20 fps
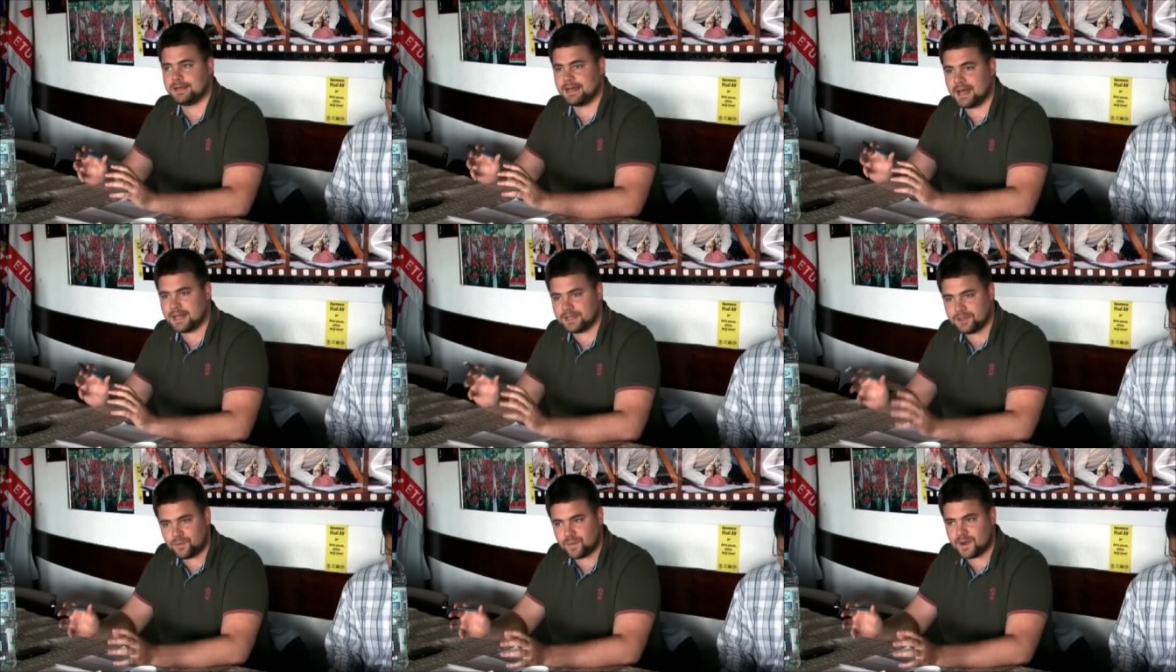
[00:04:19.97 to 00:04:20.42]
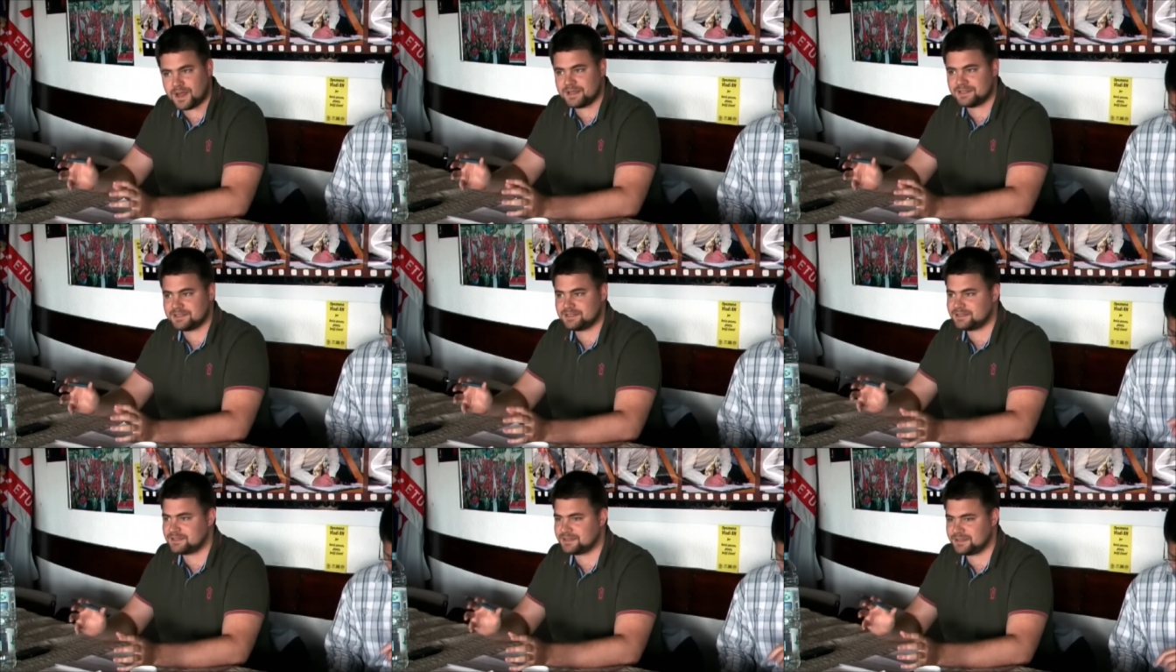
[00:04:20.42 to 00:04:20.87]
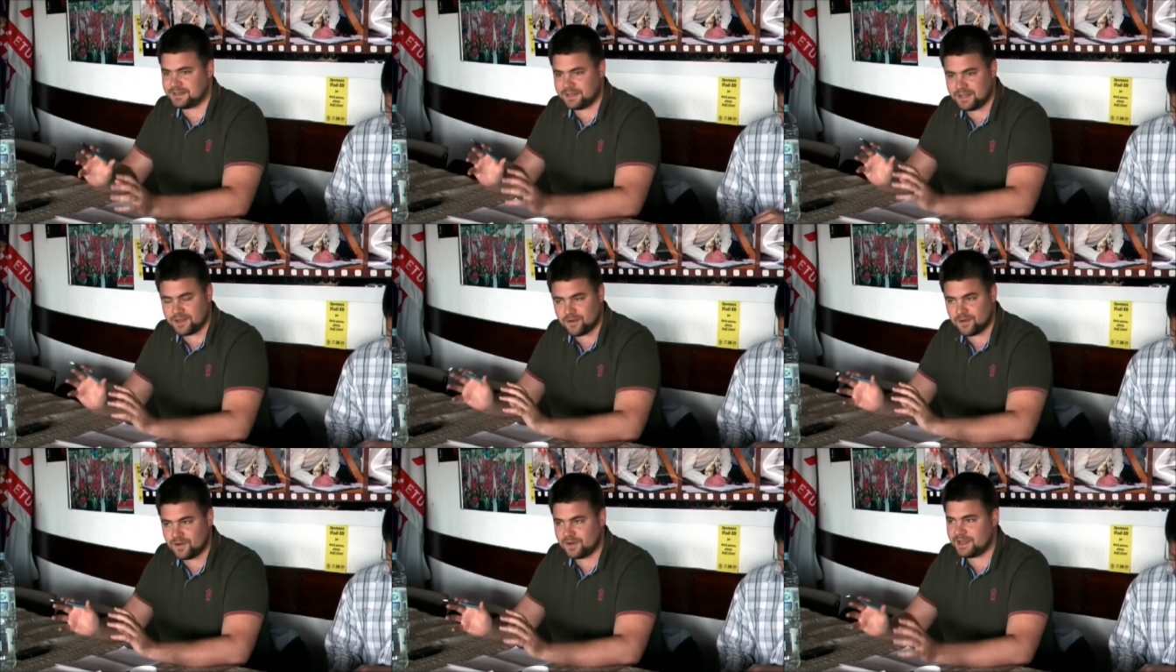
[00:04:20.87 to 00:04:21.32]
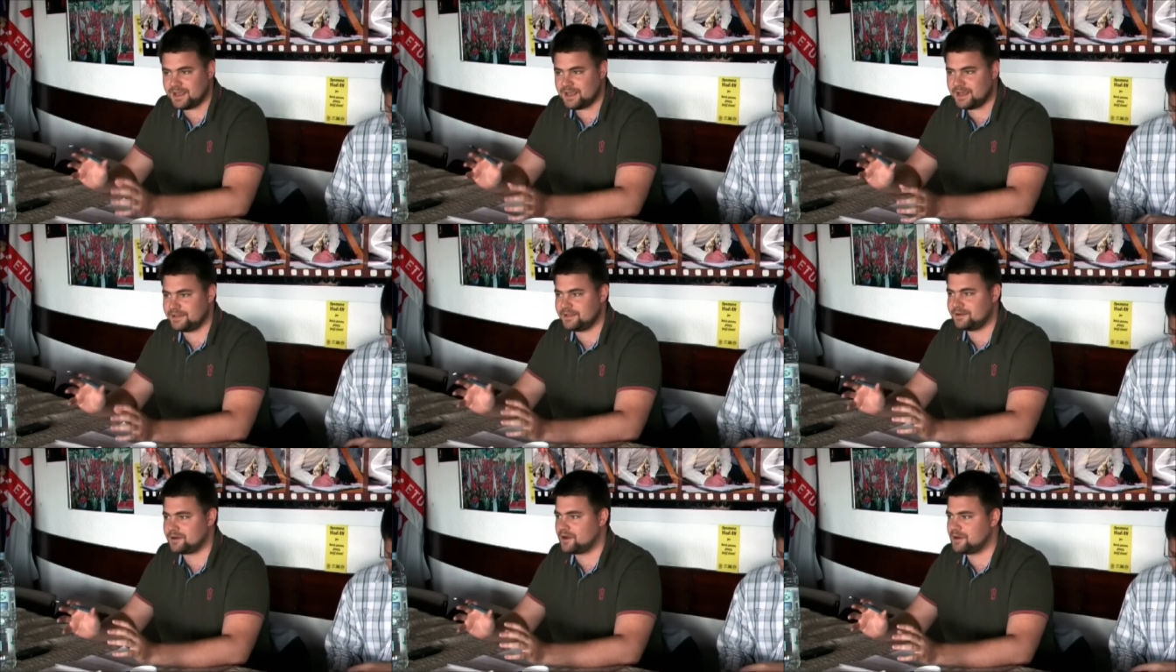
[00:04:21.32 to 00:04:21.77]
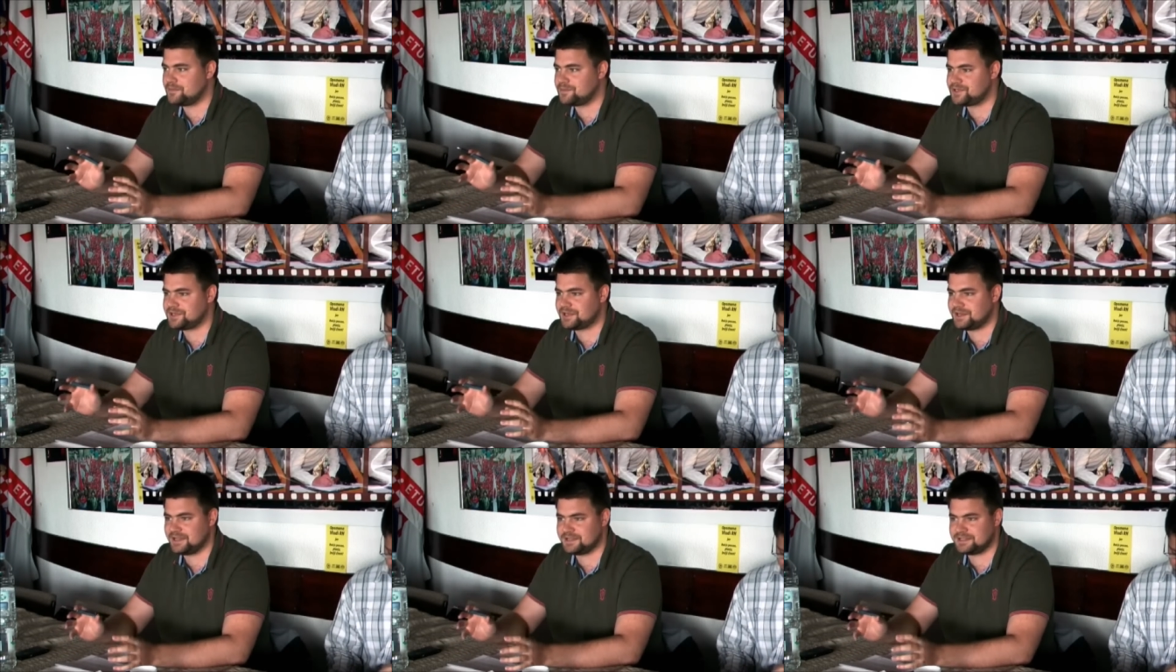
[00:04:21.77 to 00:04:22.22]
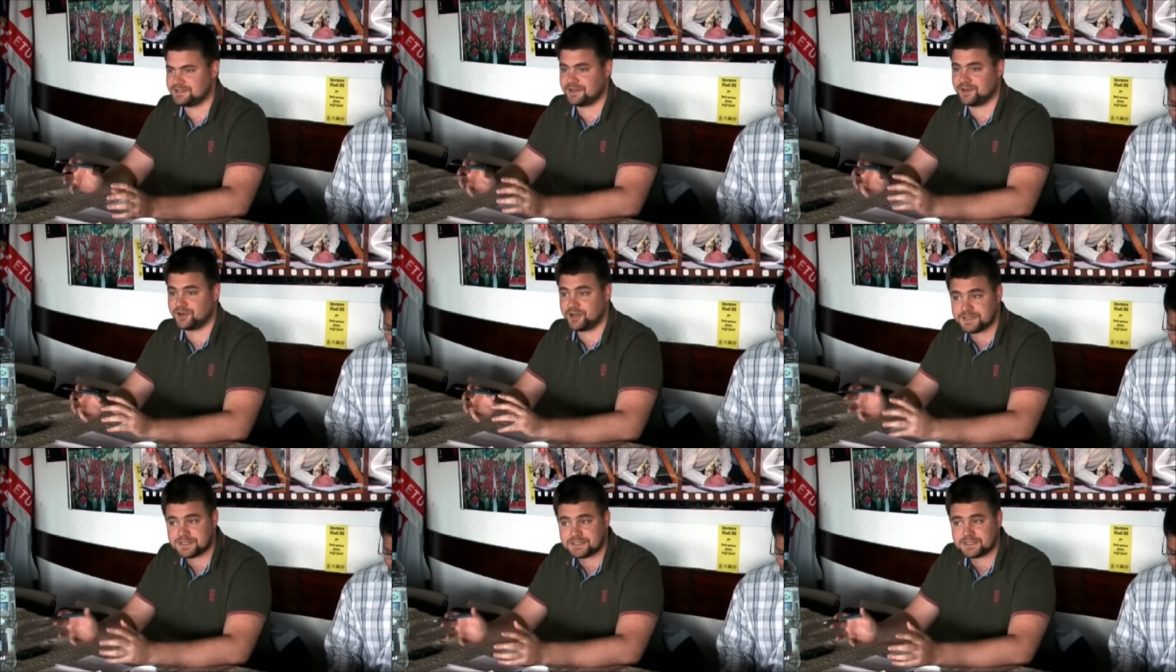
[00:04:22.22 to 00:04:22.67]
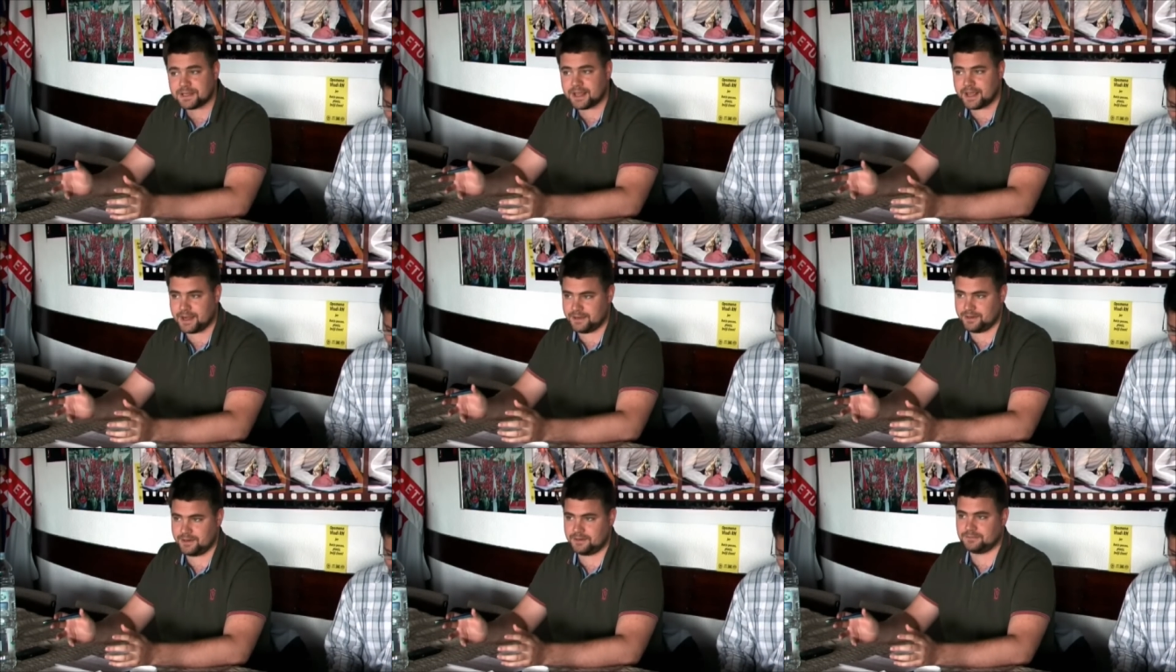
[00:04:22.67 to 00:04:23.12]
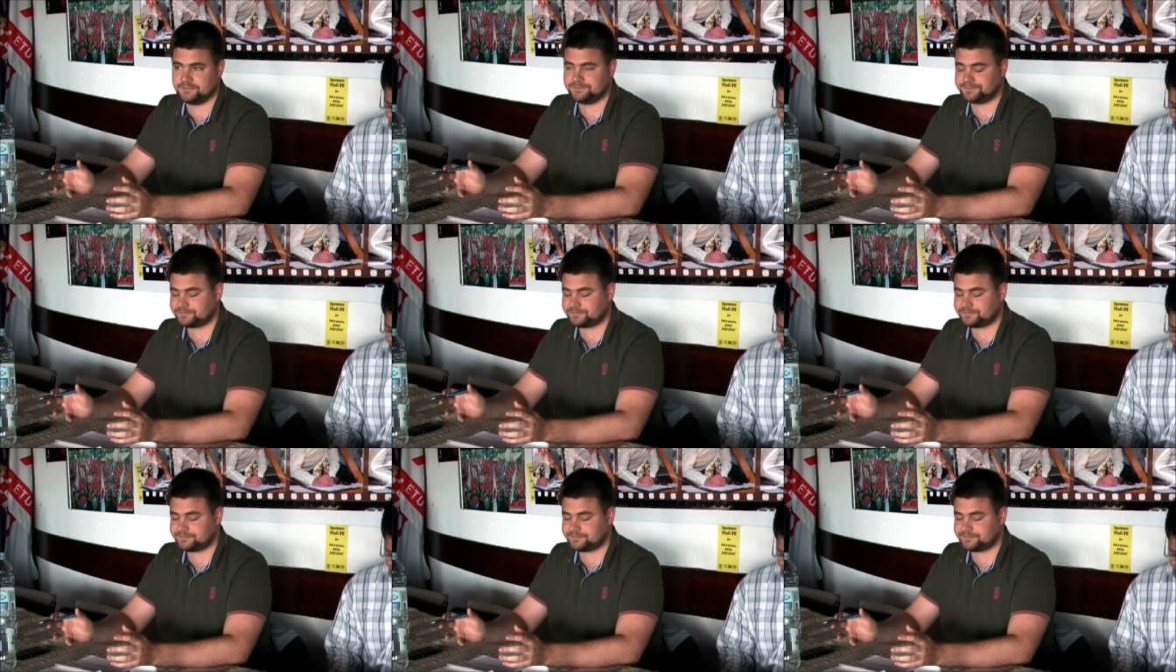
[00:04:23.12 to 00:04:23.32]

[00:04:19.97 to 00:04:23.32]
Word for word: otherwise the only other option is the Greece scenario.